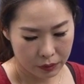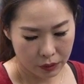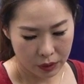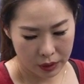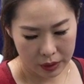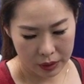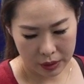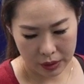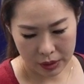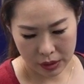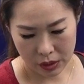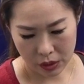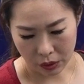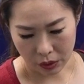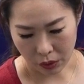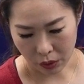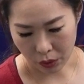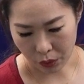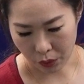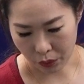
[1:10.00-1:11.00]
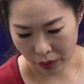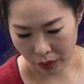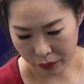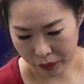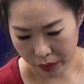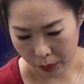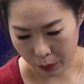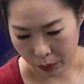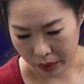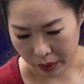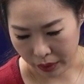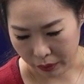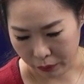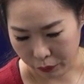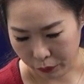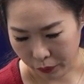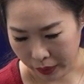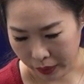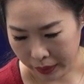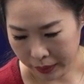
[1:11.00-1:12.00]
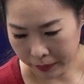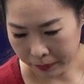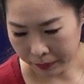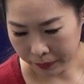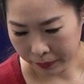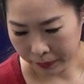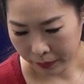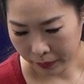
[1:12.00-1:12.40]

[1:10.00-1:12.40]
In this graph that we can find,